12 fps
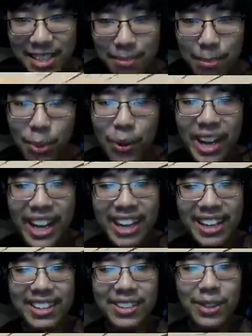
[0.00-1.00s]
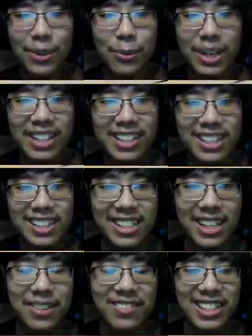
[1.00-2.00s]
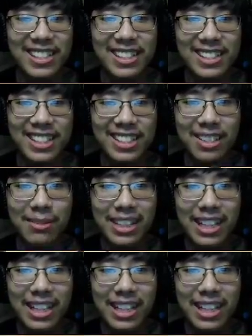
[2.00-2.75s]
boy. And you know what? Doesn't even